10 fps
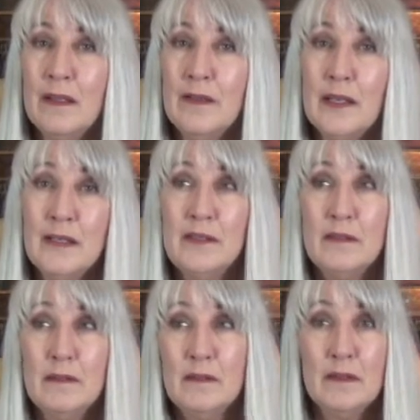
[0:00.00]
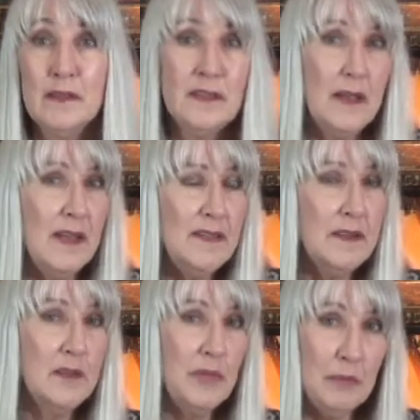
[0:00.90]
that the sky is
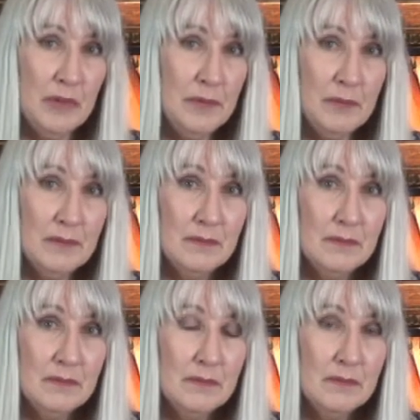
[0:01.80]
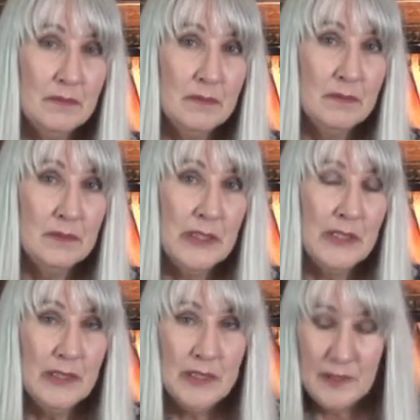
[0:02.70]
going to be blue.
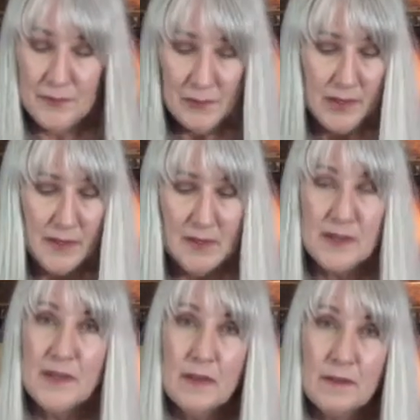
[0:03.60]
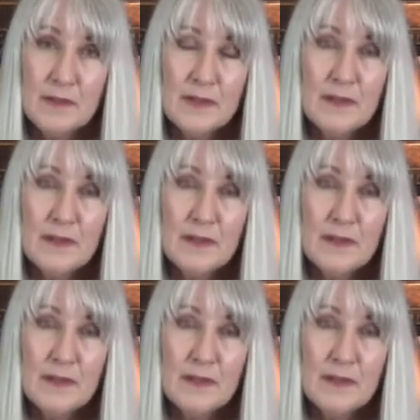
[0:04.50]
If you cut yourself,